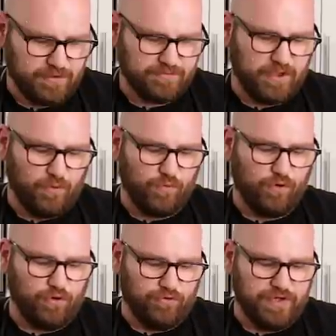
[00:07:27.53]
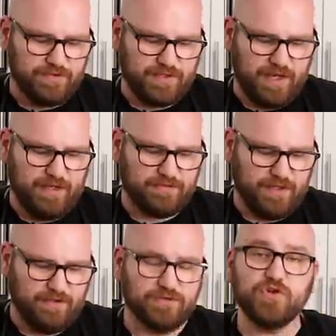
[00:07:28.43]
I'm just gonna roll these guys
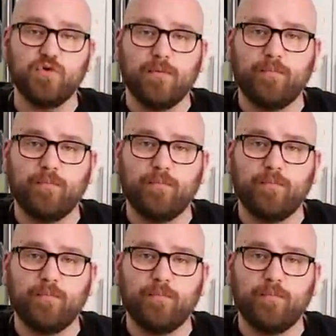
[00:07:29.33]
into a